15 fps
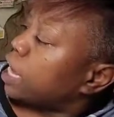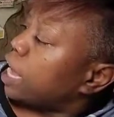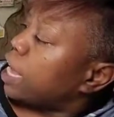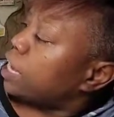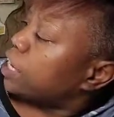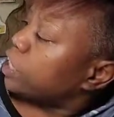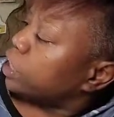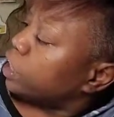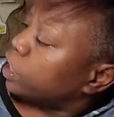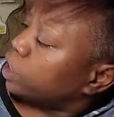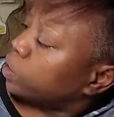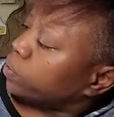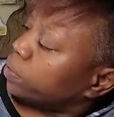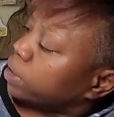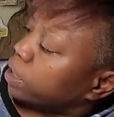and the
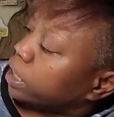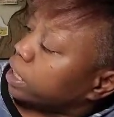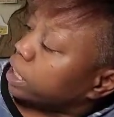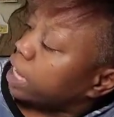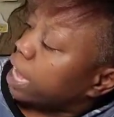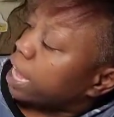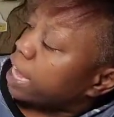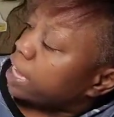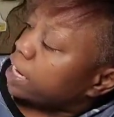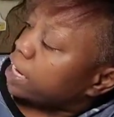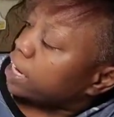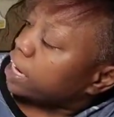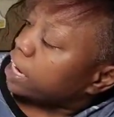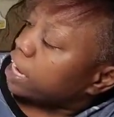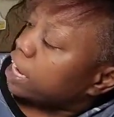stew and the cat,
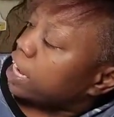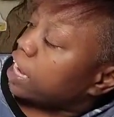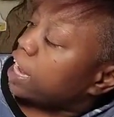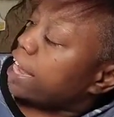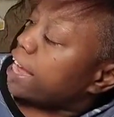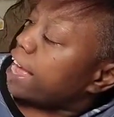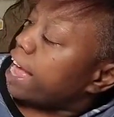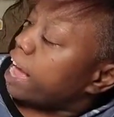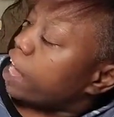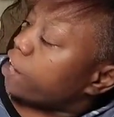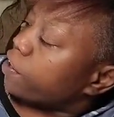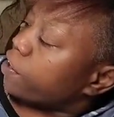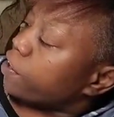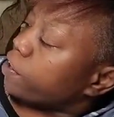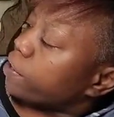and how
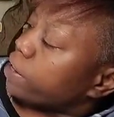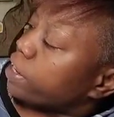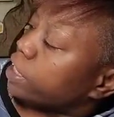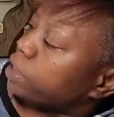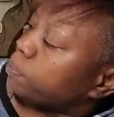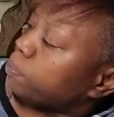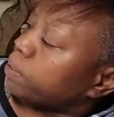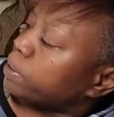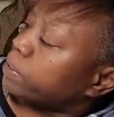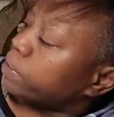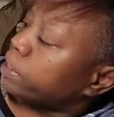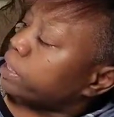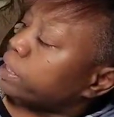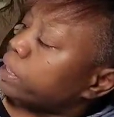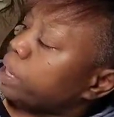her
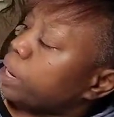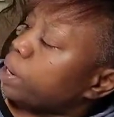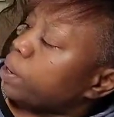experiments